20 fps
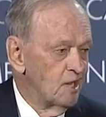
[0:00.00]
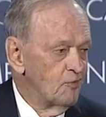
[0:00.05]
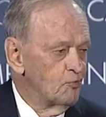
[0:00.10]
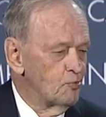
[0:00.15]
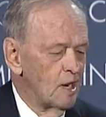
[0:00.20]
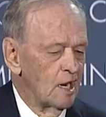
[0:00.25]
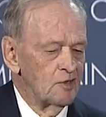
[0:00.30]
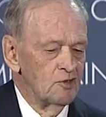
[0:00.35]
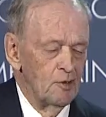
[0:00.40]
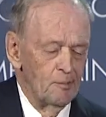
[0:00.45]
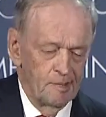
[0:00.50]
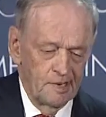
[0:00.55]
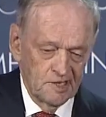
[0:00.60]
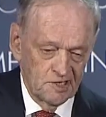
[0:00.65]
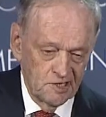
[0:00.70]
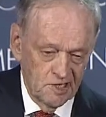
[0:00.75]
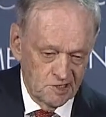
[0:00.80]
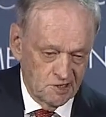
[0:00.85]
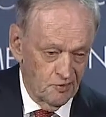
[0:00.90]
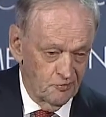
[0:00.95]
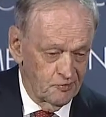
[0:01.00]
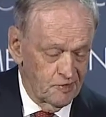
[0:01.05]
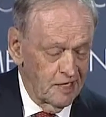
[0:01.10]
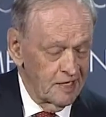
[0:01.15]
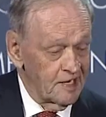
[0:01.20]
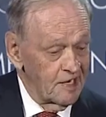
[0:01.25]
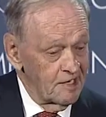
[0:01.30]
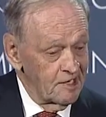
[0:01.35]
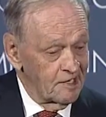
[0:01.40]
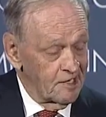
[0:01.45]
if we are in the business of
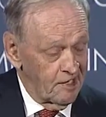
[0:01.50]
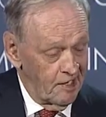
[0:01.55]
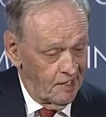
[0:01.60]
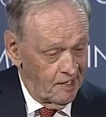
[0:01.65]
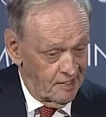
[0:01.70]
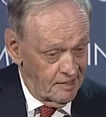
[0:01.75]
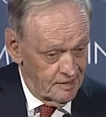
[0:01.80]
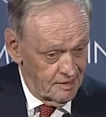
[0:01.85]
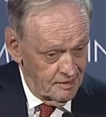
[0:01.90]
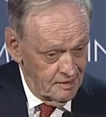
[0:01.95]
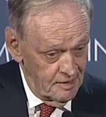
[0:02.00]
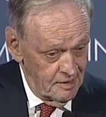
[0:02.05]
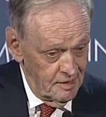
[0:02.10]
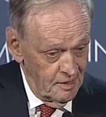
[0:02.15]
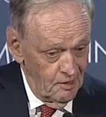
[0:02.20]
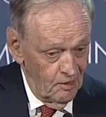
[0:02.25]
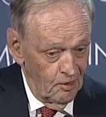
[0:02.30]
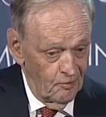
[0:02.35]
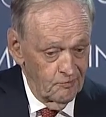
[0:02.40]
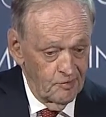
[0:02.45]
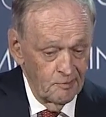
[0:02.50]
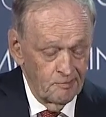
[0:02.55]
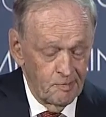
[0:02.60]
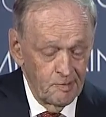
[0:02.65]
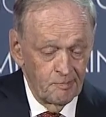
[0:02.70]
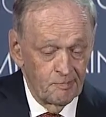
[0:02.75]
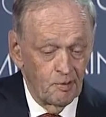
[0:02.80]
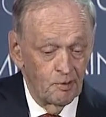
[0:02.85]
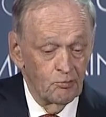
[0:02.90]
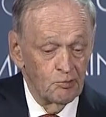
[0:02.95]
taking care of the
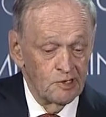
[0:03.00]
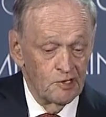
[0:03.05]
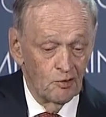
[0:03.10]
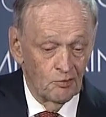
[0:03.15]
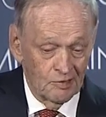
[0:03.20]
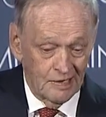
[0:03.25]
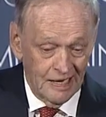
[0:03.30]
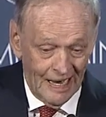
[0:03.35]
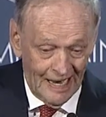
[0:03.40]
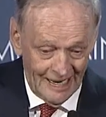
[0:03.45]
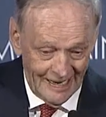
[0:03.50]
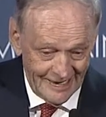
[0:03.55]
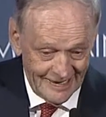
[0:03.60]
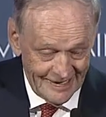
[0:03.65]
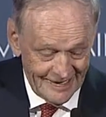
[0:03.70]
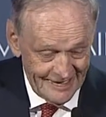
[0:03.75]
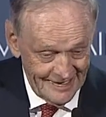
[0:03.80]
people we don't like,